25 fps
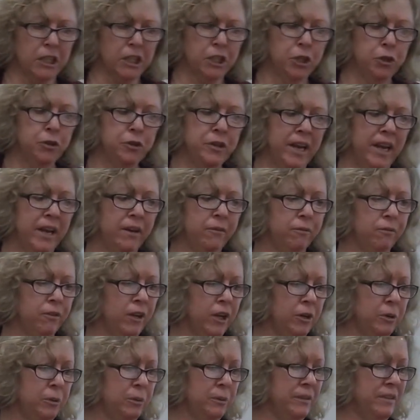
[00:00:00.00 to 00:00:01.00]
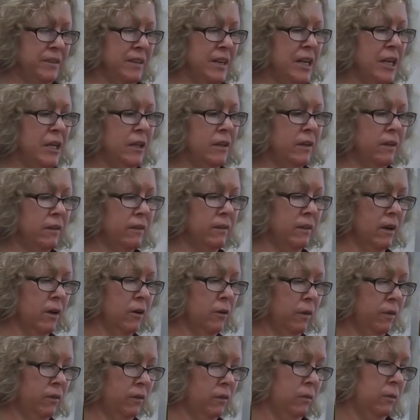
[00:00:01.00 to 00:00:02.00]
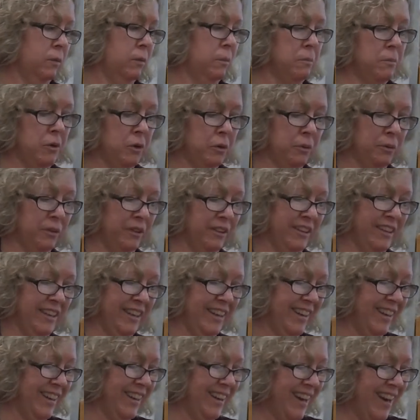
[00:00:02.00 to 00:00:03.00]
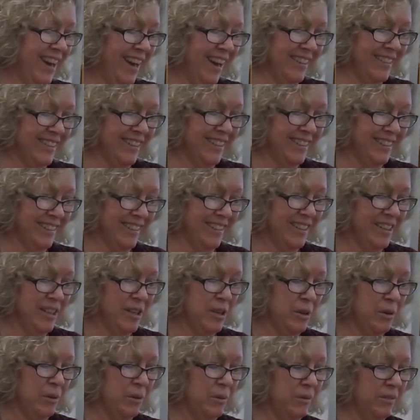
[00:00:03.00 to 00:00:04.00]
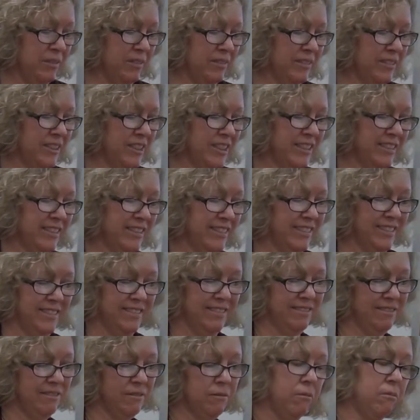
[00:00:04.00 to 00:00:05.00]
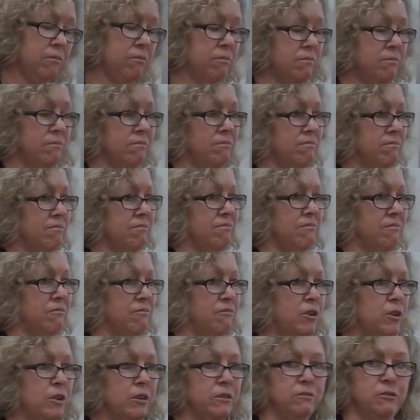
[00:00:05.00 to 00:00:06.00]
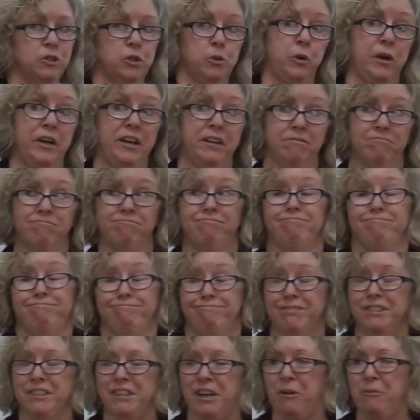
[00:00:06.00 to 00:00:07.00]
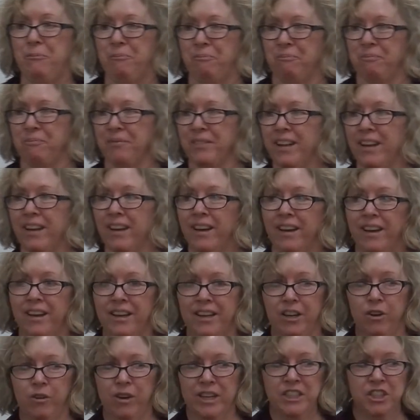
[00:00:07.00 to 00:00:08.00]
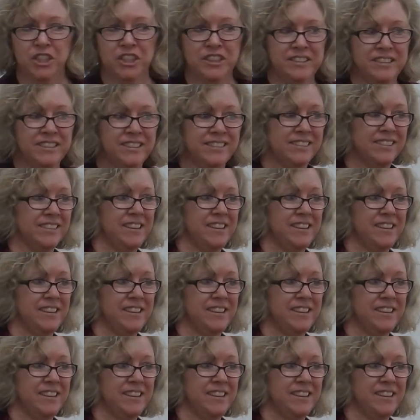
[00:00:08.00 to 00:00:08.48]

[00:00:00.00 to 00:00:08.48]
your day flows so smoothly and just full of joy. So, any questions?